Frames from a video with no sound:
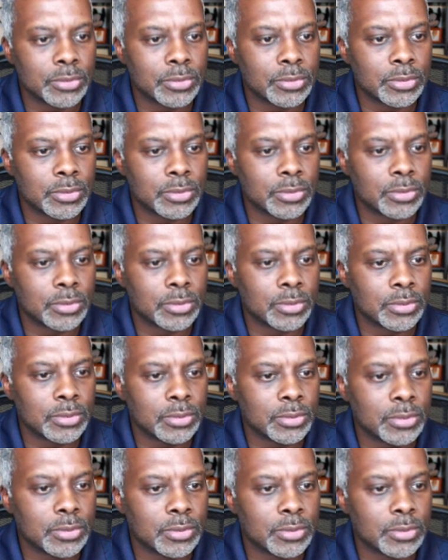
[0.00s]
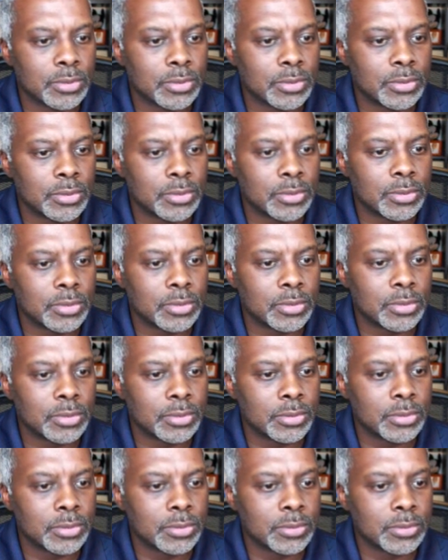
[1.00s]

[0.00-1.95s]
(silence)